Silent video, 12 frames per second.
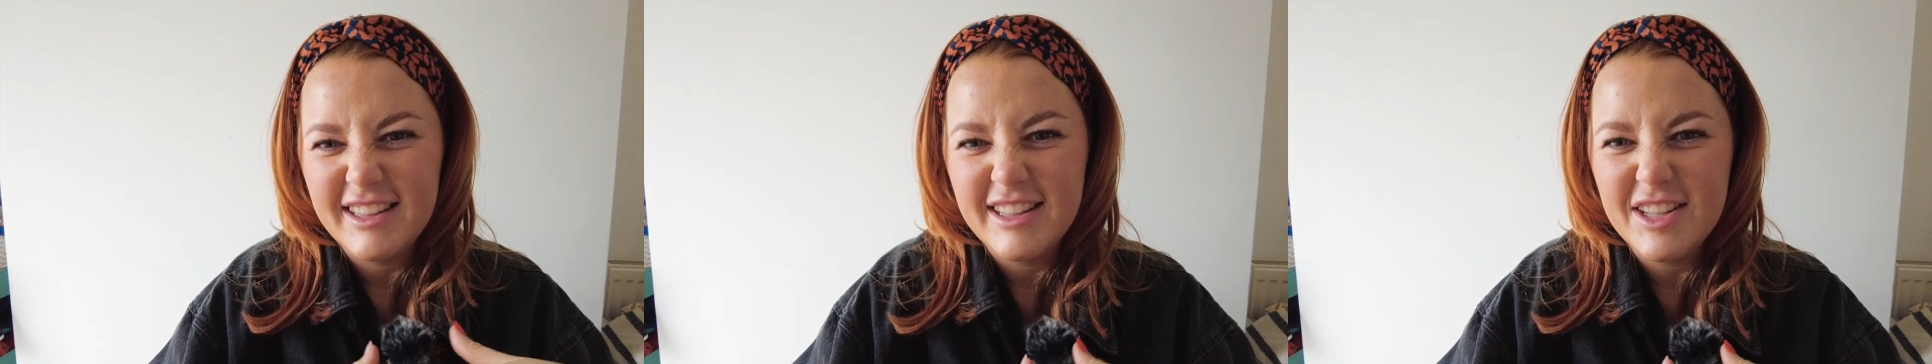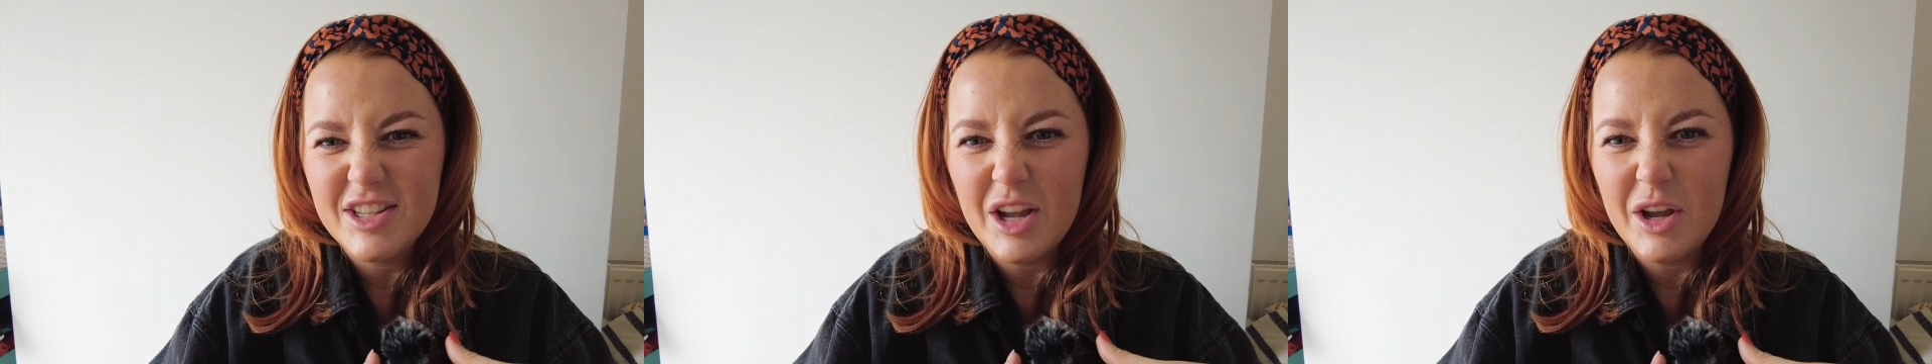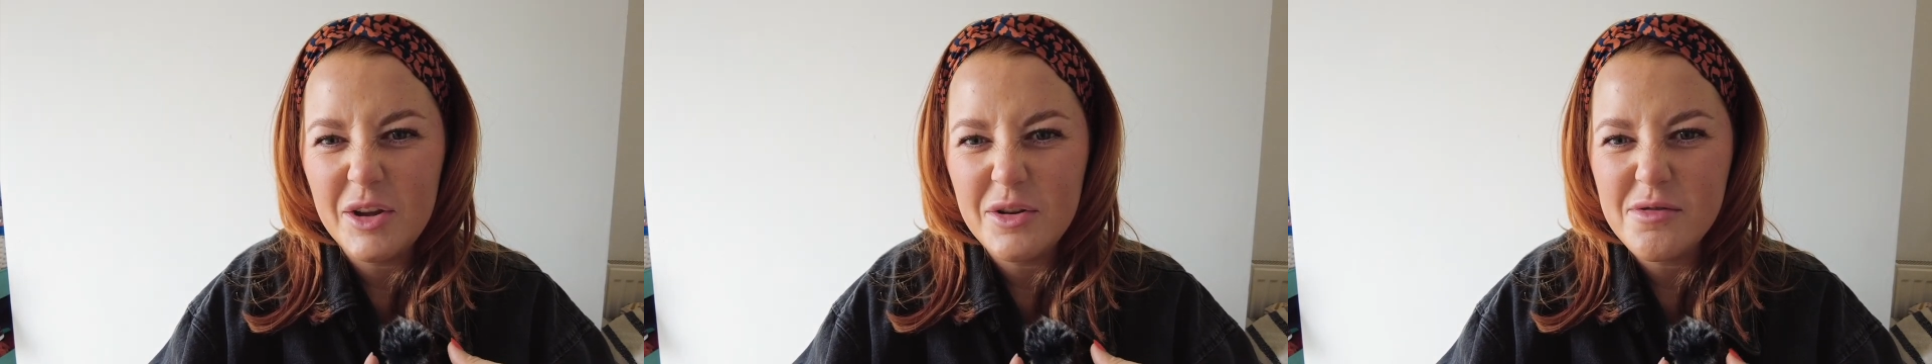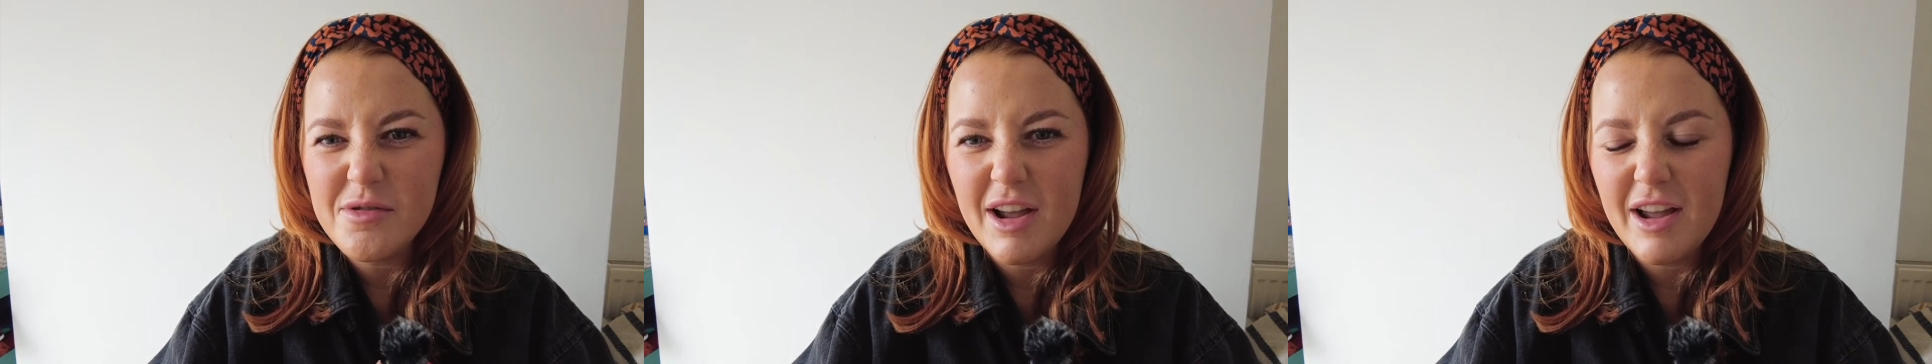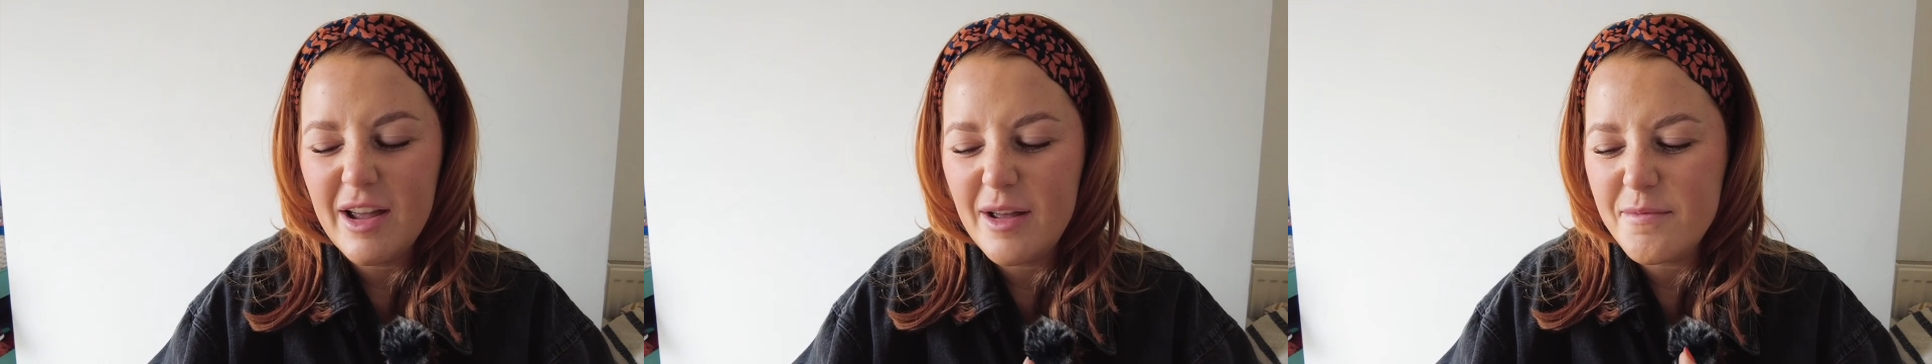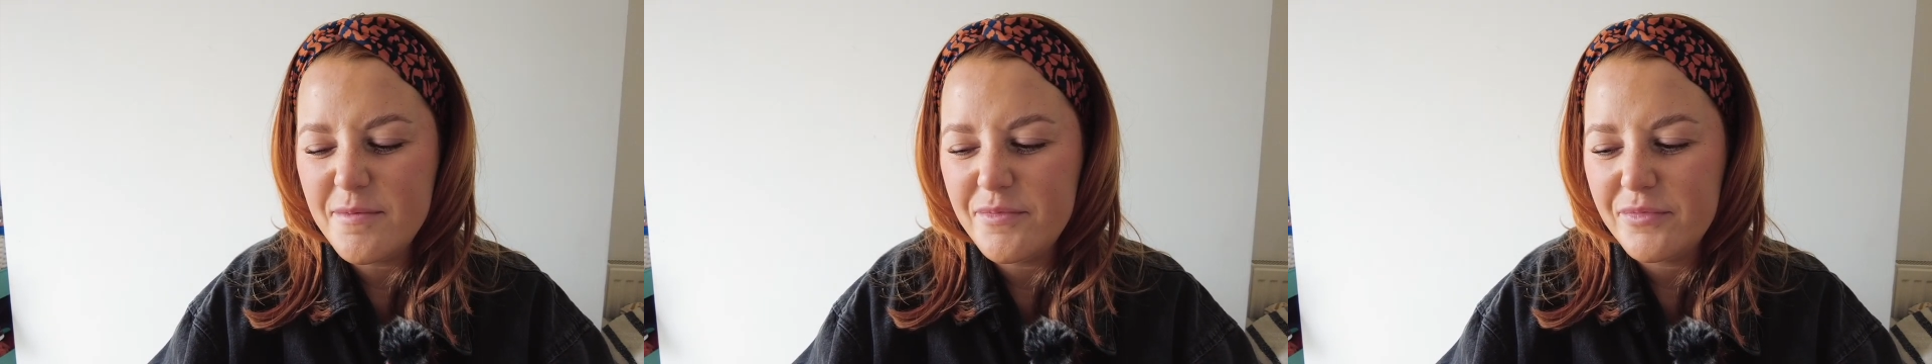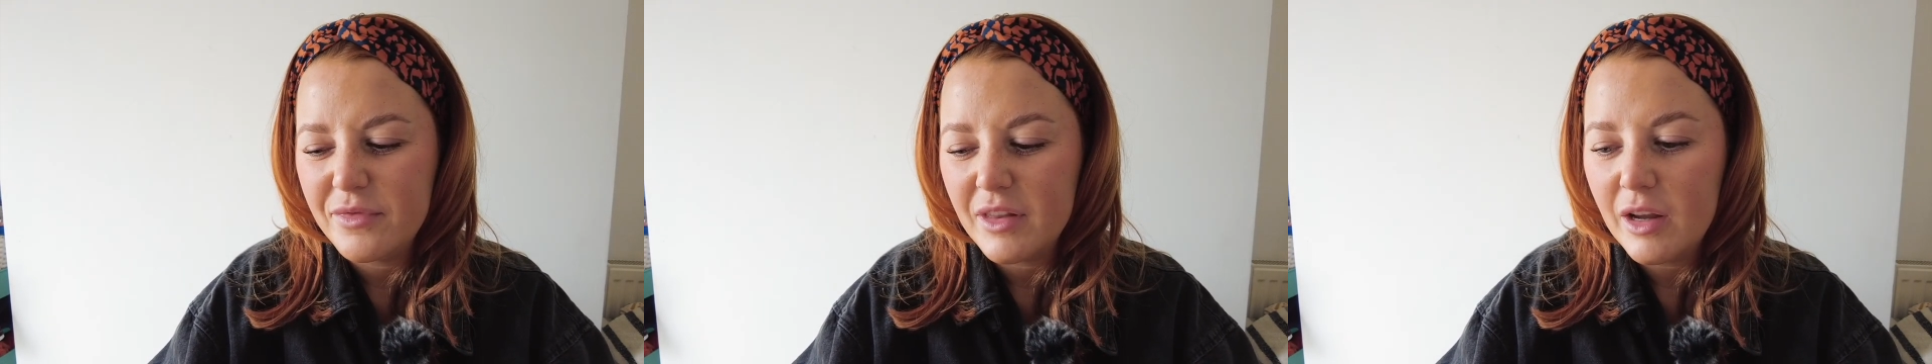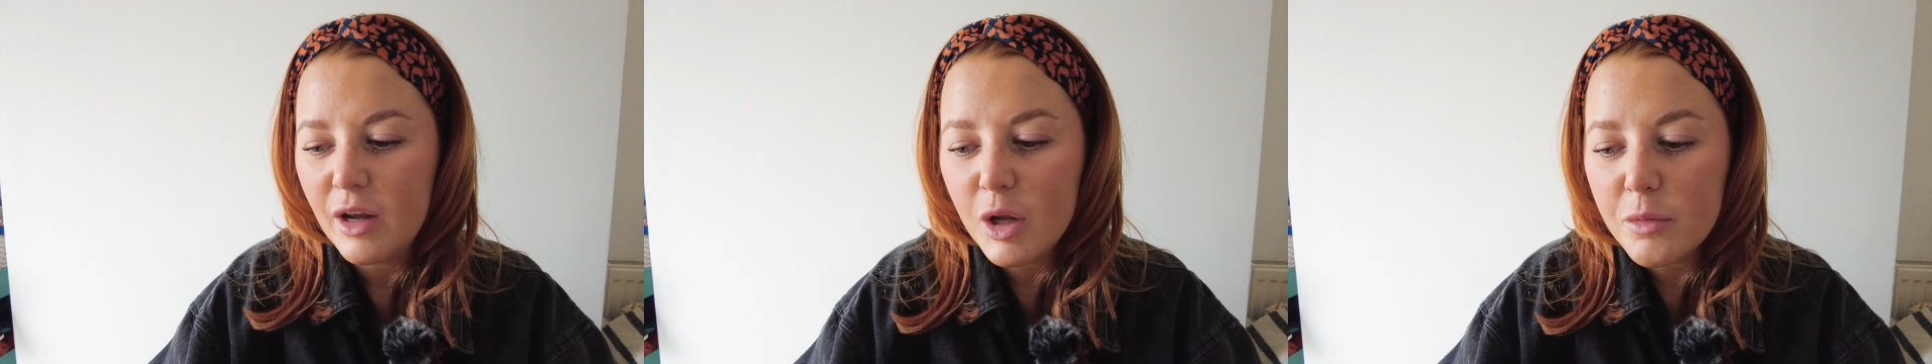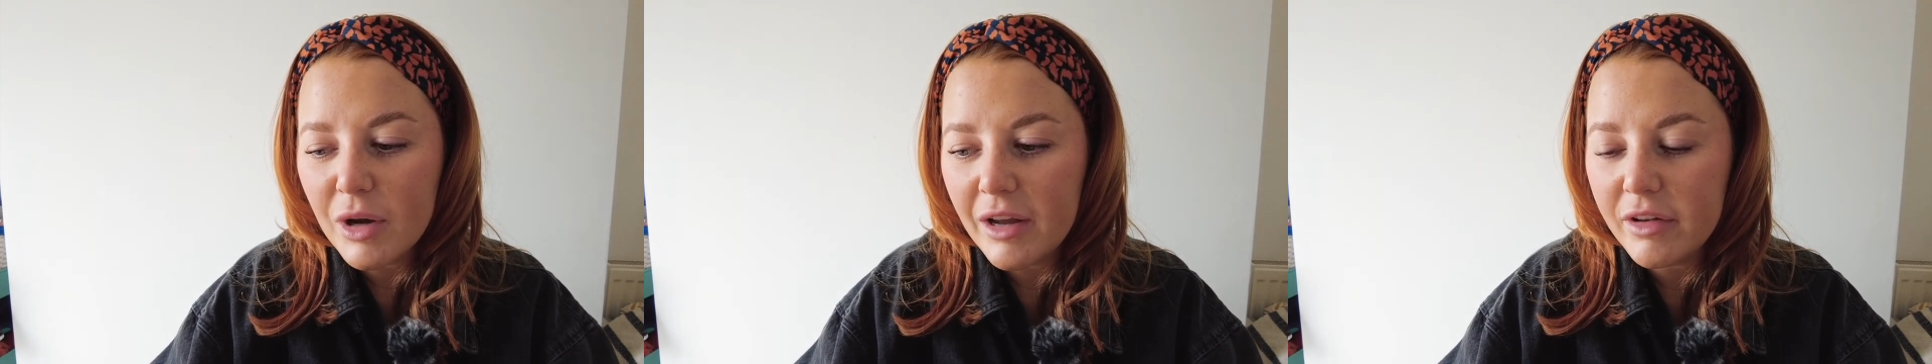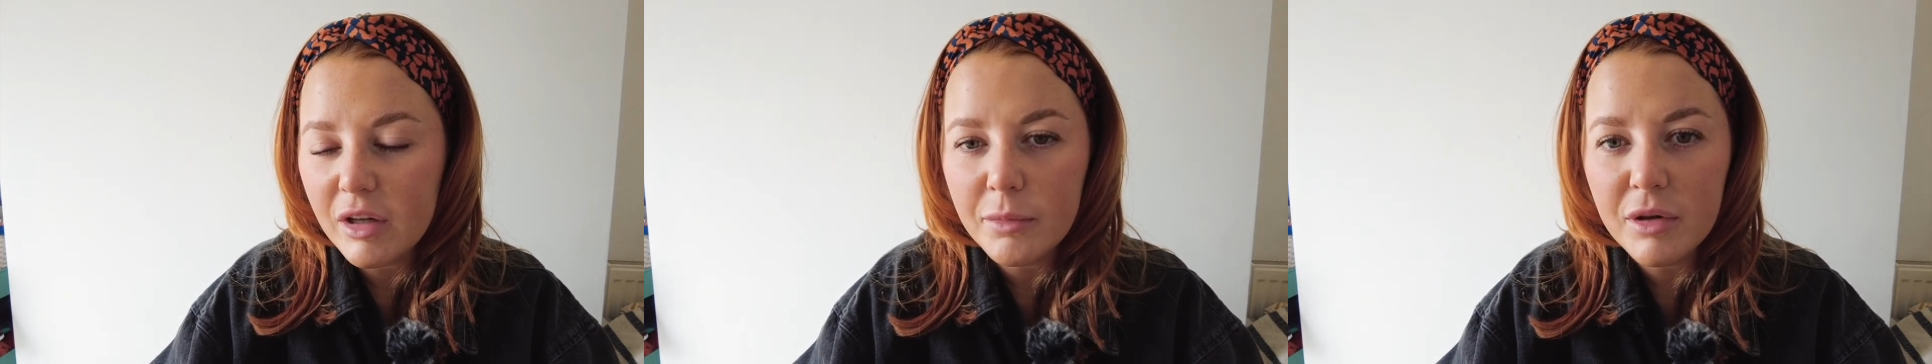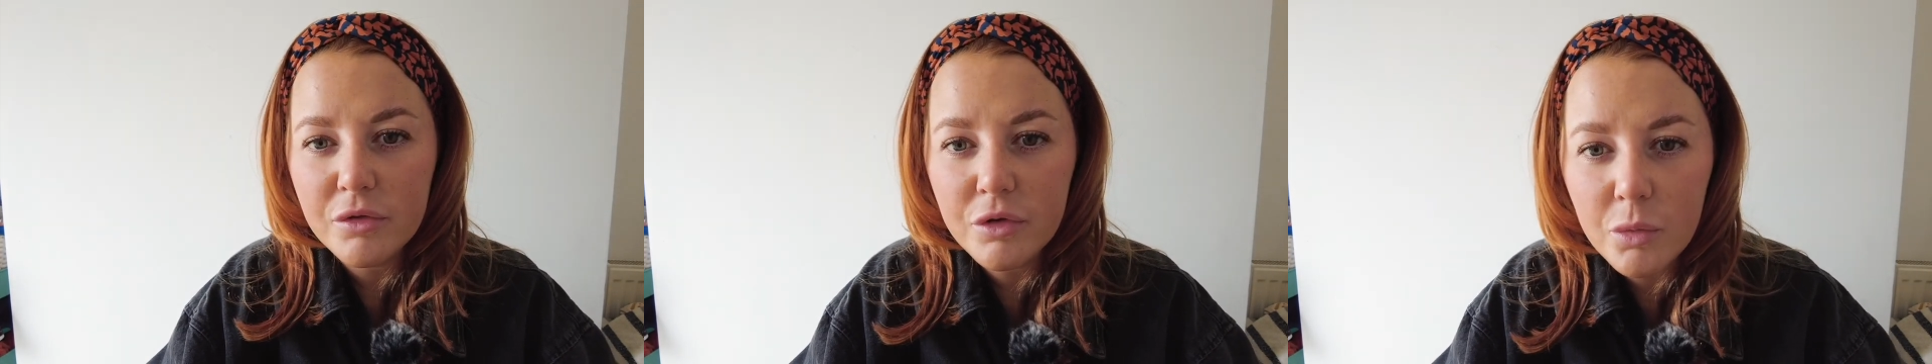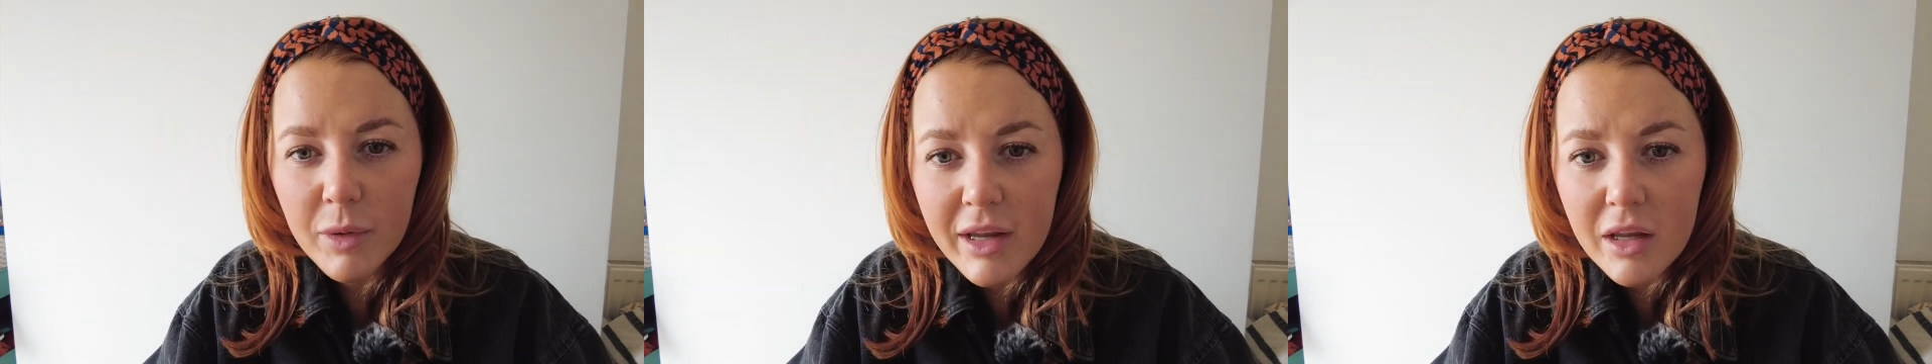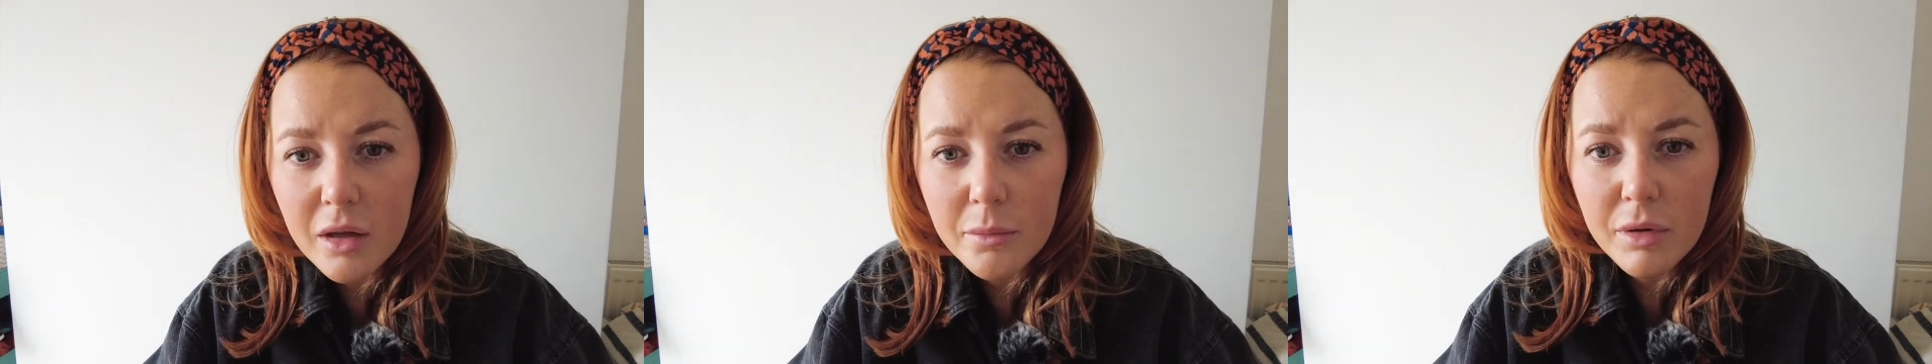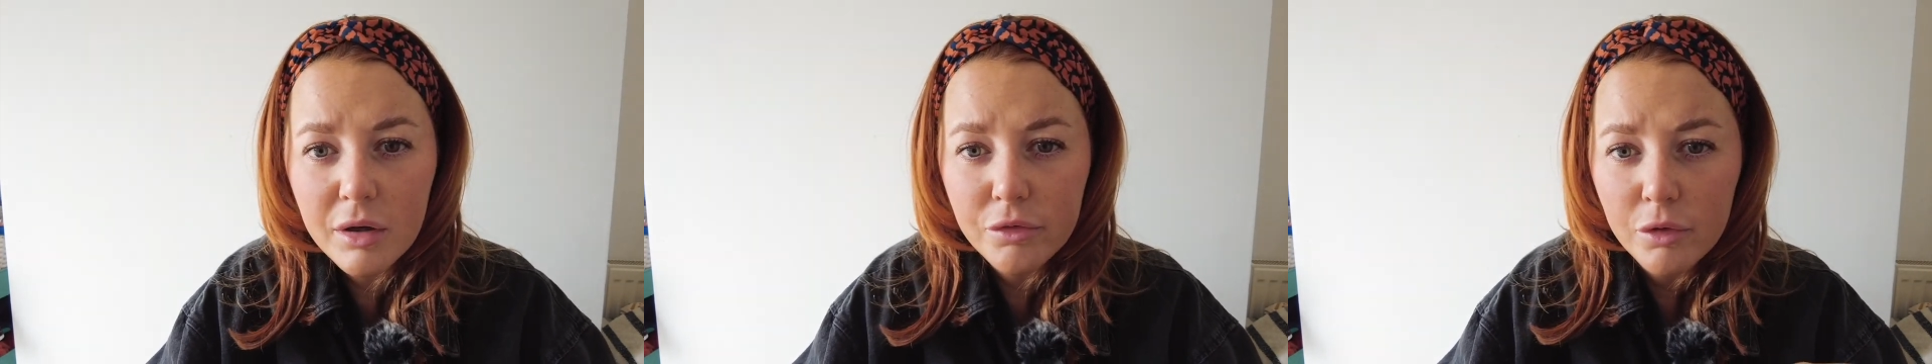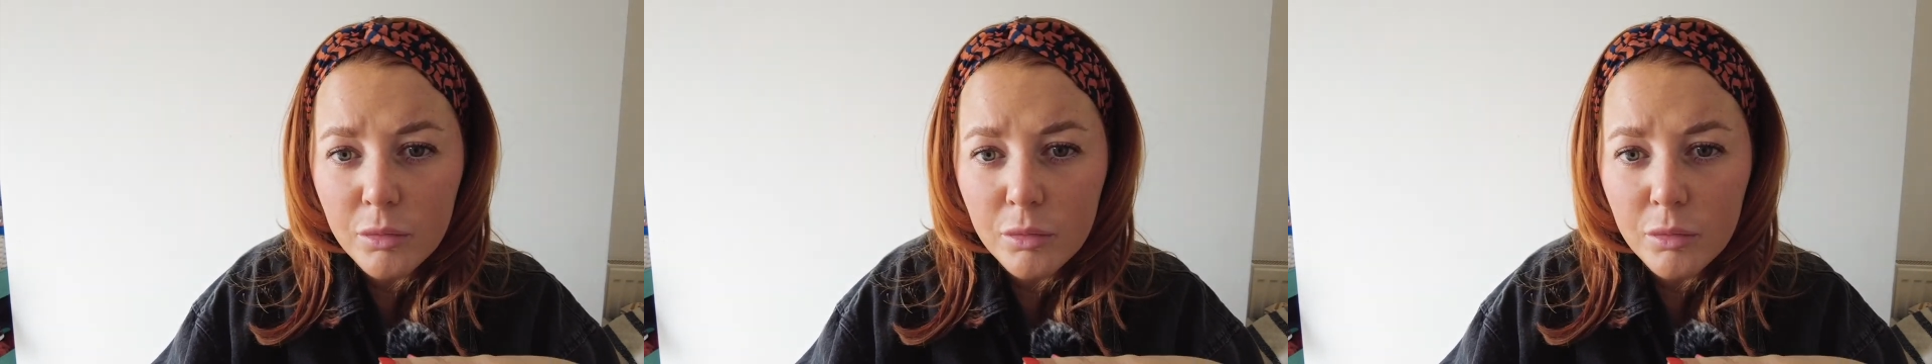So, um, hope you're having a beautiful week, beautiful